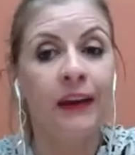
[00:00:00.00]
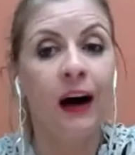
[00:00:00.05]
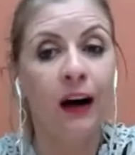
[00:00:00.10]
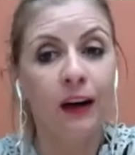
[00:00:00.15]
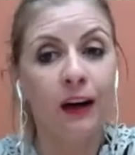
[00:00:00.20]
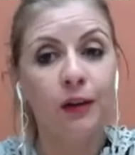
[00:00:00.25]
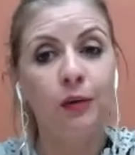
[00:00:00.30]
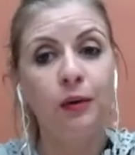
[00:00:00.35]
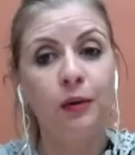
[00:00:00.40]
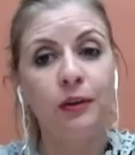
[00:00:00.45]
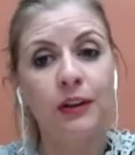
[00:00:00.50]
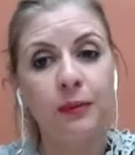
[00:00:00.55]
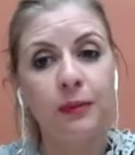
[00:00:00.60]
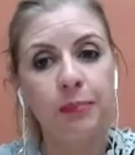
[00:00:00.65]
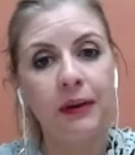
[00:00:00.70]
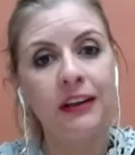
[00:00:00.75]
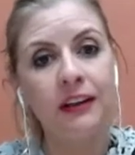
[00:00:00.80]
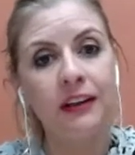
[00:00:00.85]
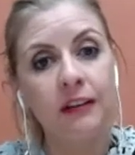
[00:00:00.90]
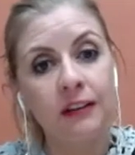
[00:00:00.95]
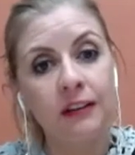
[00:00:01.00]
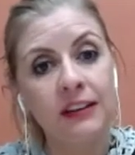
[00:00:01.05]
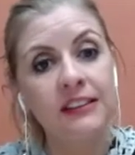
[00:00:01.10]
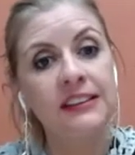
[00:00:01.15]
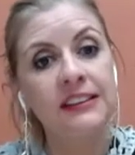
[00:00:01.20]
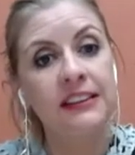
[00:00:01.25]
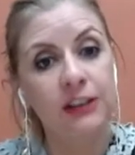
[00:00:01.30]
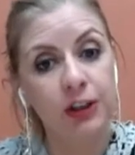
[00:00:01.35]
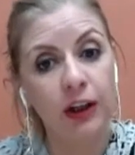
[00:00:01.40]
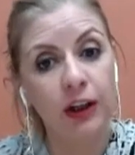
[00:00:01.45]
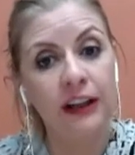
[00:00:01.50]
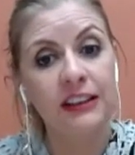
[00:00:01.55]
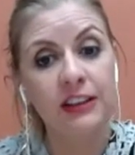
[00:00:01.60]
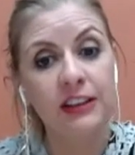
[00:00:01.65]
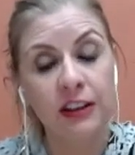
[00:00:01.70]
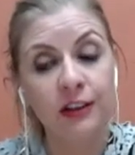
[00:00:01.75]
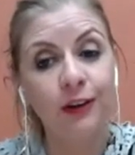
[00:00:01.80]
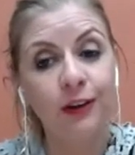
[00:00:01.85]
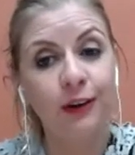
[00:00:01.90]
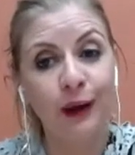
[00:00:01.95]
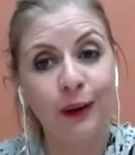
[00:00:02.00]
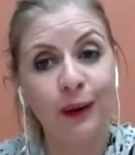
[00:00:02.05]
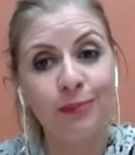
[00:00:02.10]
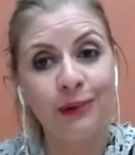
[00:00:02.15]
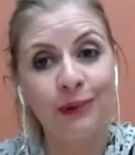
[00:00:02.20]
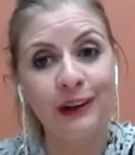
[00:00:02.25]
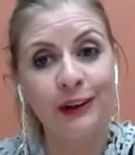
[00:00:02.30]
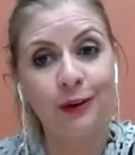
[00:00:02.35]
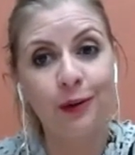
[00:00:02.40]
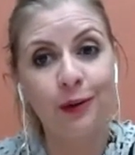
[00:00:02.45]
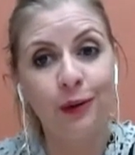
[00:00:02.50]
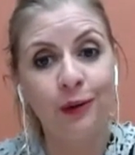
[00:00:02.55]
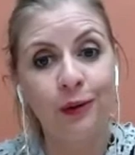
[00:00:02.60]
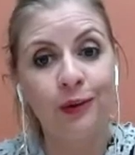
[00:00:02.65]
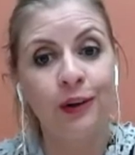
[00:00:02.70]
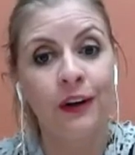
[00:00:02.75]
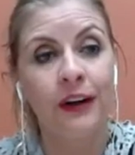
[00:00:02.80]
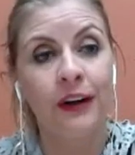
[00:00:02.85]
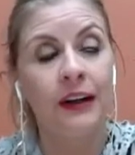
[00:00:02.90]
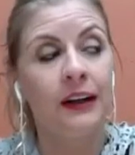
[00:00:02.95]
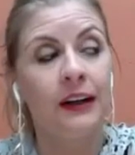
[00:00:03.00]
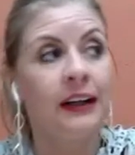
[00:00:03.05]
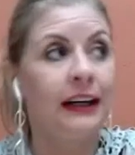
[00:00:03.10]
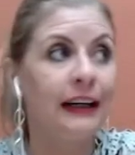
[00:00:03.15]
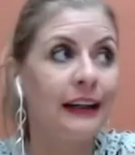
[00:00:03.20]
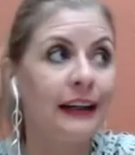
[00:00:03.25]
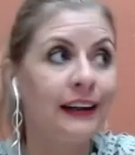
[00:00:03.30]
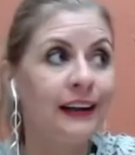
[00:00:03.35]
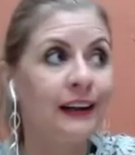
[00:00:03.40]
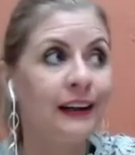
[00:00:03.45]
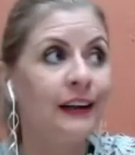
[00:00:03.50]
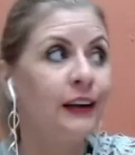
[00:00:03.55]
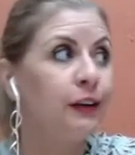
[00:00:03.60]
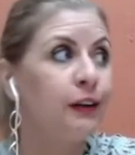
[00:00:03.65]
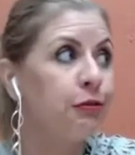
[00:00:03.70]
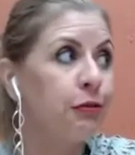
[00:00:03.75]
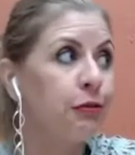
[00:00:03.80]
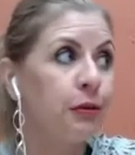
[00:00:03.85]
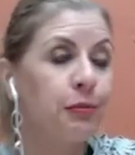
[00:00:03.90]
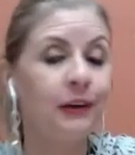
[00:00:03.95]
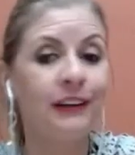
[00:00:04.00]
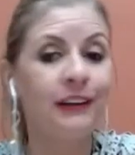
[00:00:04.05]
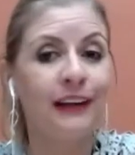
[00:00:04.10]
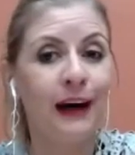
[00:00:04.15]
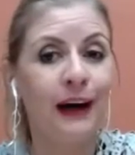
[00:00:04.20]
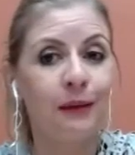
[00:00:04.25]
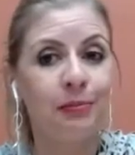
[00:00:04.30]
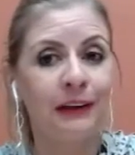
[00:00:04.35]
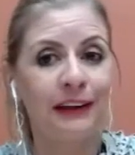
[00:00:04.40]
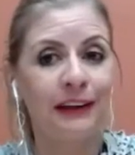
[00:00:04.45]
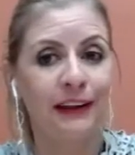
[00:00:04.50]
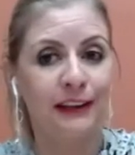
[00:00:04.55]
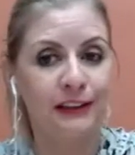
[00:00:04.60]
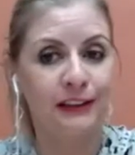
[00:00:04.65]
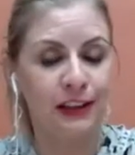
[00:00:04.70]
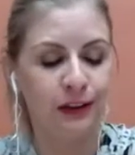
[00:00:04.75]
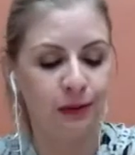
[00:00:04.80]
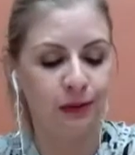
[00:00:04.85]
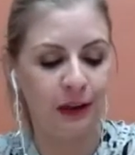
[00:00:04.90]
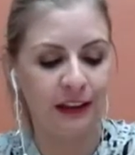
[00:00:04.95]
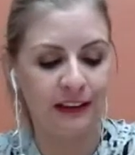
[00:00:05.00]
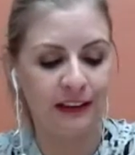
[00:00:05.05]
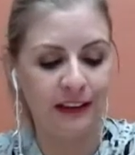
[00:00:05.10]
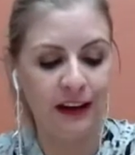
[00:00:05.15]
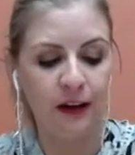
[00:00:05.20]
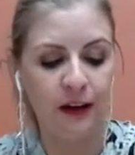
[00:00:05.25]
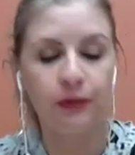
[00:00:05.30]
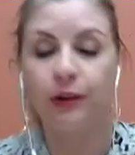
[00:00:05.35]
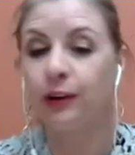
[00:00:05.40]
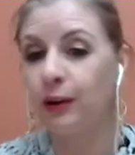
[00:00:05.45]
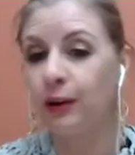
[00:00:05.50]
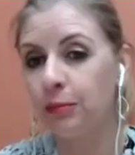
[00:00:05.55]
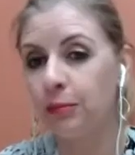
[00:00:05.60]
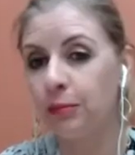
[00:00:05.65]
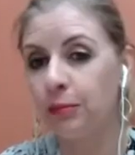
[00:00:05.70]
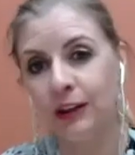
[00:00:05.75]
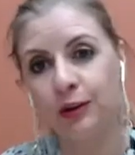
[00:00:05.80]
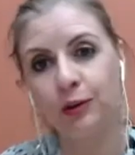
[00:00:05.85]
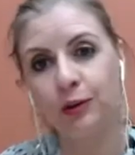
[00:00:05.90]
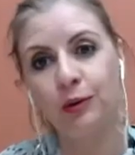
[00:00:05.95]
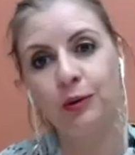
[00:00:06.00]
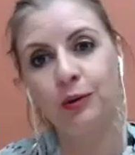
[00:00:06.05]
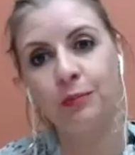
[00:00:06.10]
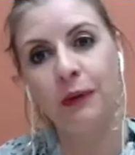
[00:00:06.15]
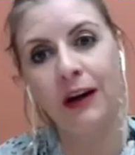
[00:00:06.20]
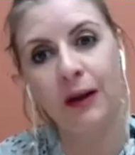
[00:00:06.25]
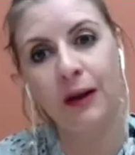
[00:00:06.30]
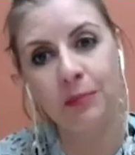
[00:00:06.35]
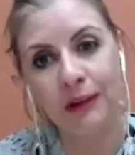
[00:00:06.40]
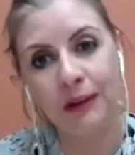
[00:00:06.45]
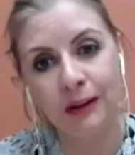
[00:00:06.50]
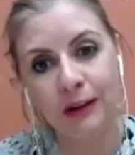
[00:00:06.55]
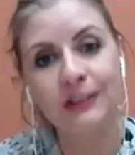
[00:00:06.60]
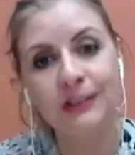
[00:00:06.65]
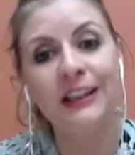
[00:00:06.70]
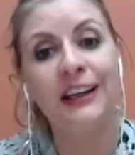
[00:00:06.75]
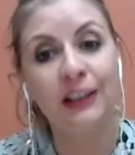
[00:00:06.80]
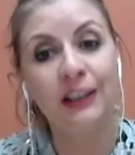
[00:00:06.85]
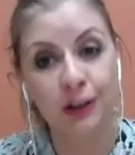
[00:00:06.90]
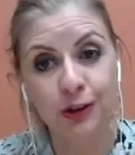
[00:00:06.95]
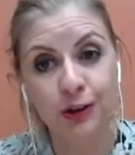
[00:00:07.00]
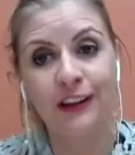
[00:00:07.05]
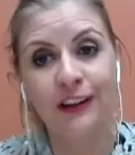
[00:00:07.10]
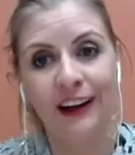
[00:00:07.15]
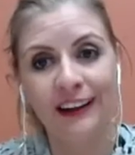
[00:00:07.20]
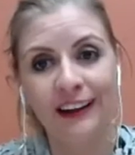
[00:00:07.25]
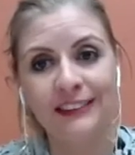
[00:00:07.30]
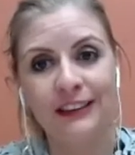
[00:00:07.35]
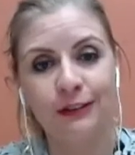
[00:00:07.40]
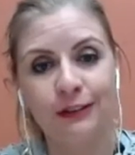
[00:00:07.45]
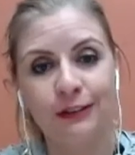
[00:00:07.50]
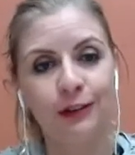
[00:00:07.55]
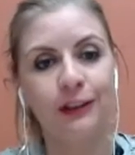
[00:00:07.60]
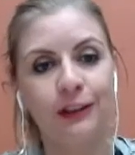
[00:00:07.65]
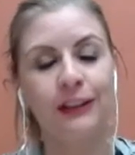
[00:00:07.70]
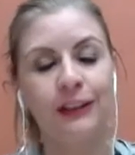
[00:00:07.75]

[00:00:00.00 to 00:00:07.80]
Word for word: High Court, depending on the situation, you can be in court. Uh, if we bring the application right now, you can be in court by about 10 tonight if you